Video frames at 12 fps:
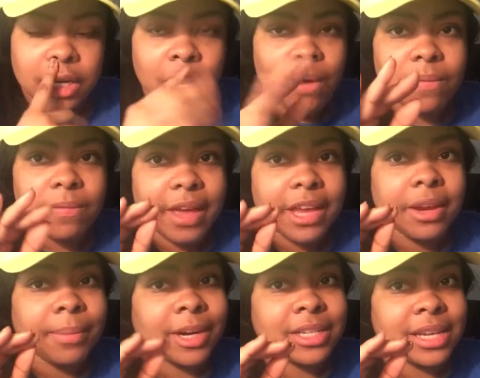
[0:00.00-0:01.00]
don't fake
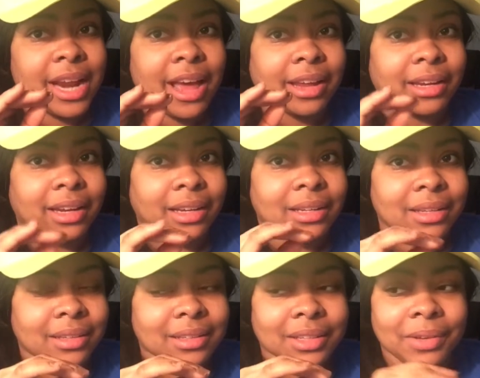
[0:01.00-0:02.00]
your personality.
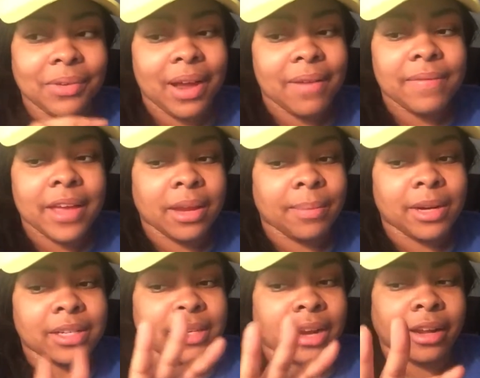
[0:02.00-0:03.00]
Do not fake your
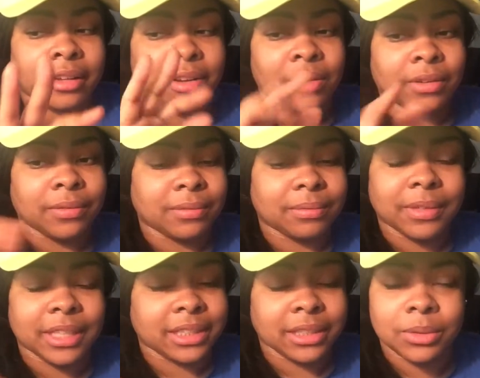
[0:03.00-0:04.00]
personality on
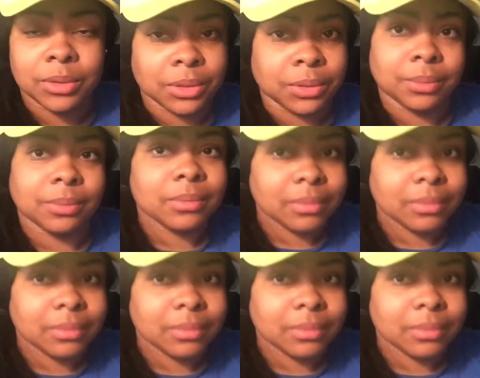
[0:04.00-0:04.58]
for this YouTube,